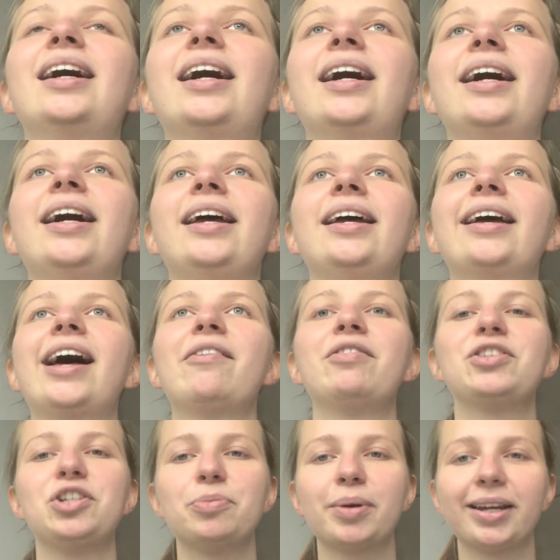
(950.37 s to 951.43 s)
I have a
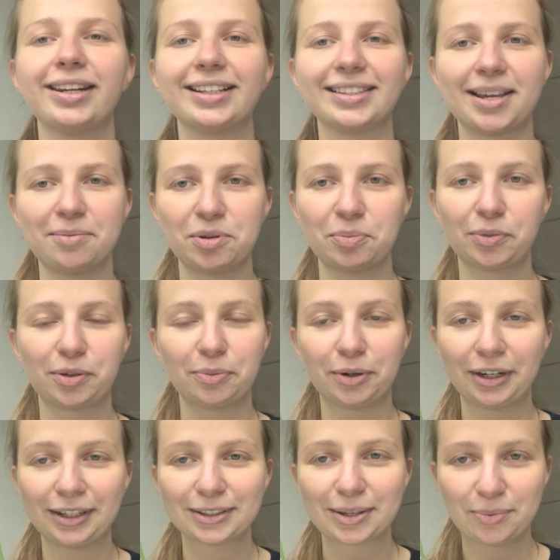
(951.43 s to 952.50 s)
GMAT exam tomorrow
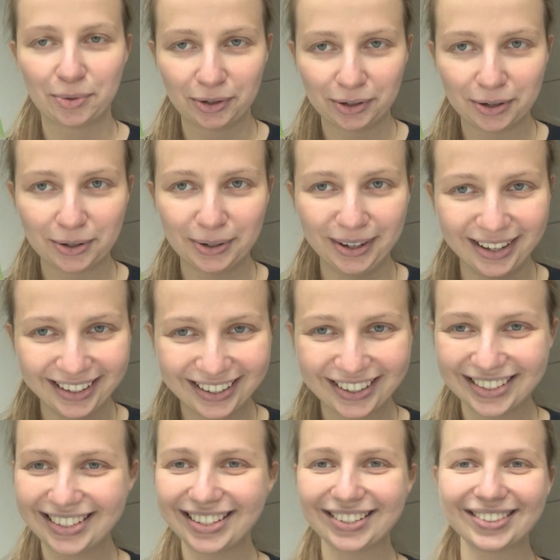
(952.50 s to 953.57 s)
morning, so I'm gonna go
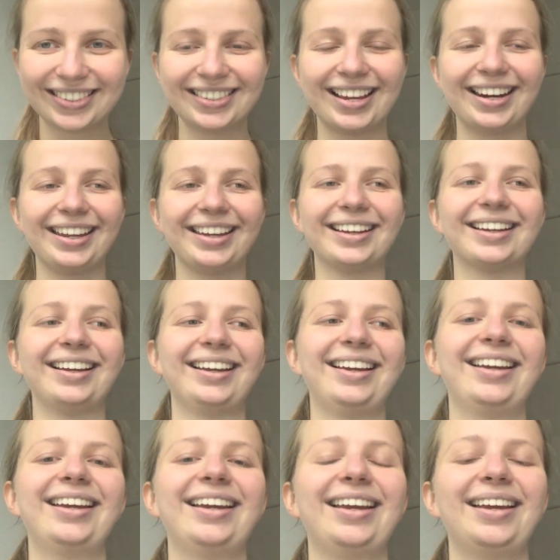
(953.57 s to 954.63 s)
continue studying,
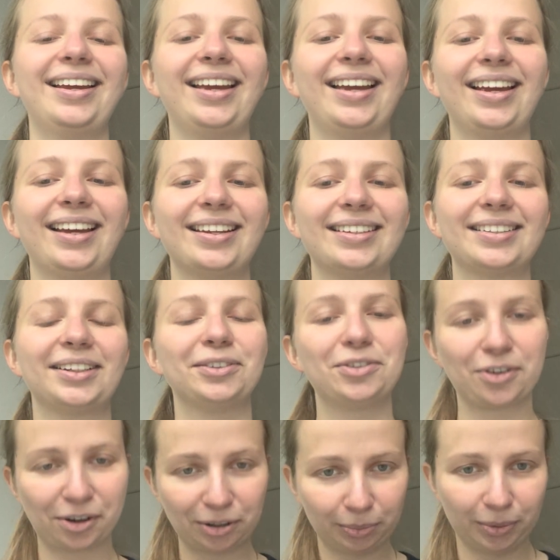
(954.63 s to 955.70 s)
and I'll
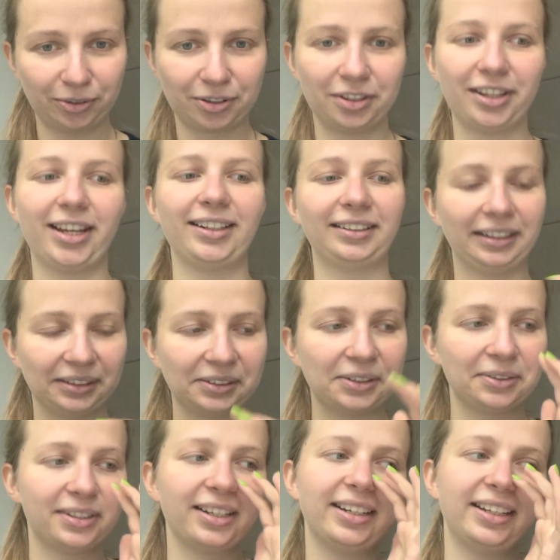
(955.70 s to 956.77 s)
journal before that, and I'll go
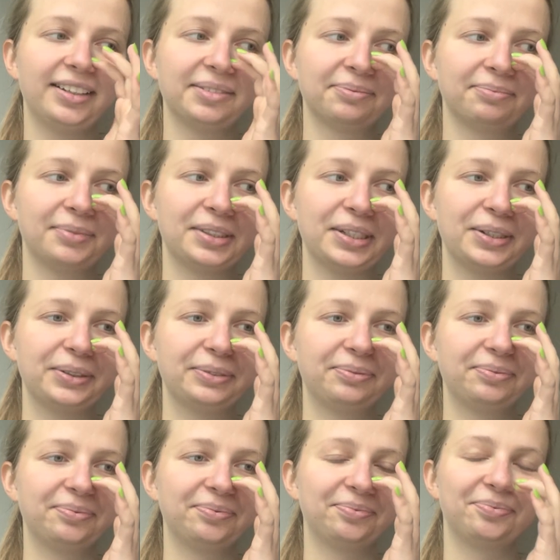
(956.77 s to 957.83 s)
studying. So
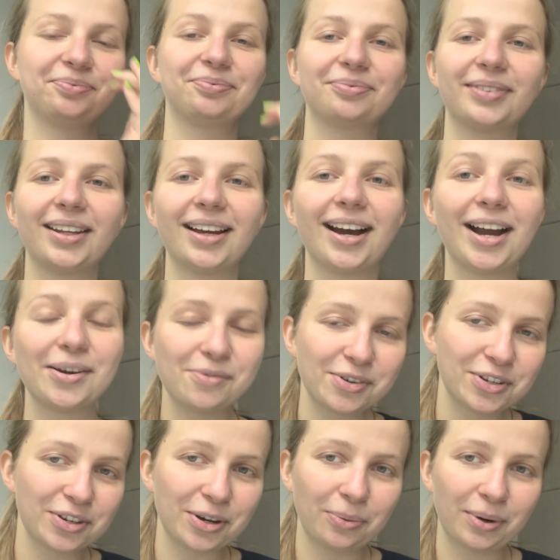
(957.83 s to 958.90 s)
I
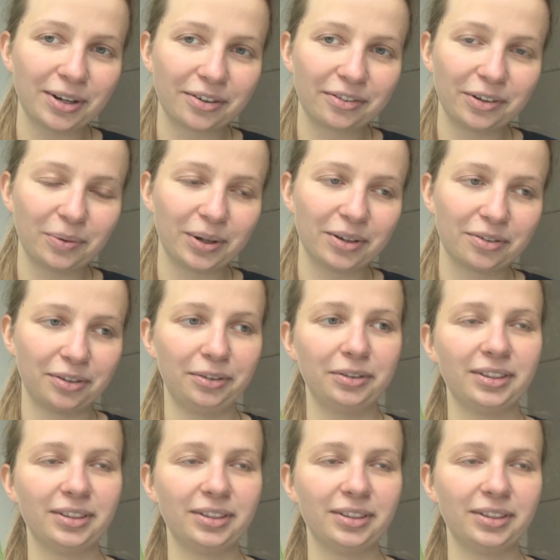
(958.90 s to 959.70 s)
wish you a wonderful, wonderful